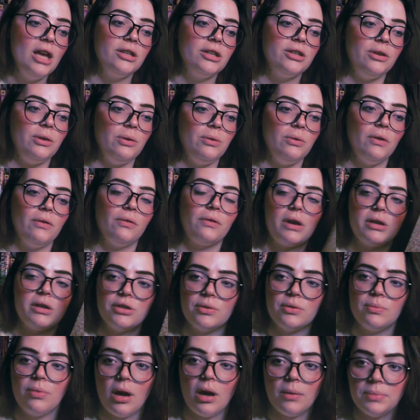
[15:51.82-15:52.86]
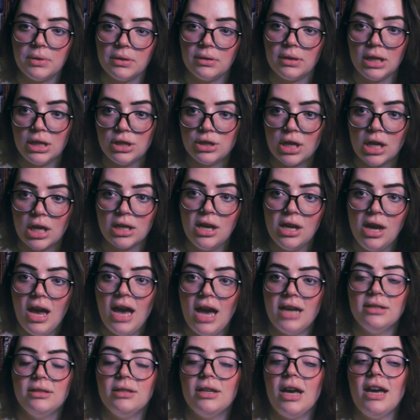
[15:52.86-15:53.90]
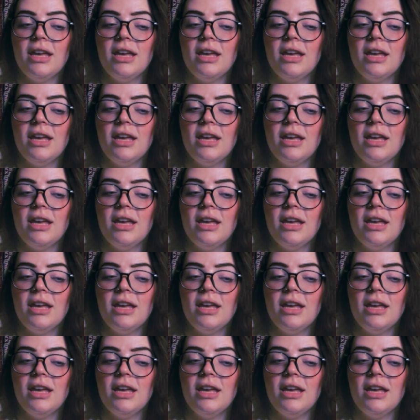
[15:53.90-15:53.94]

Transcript: to the French population, and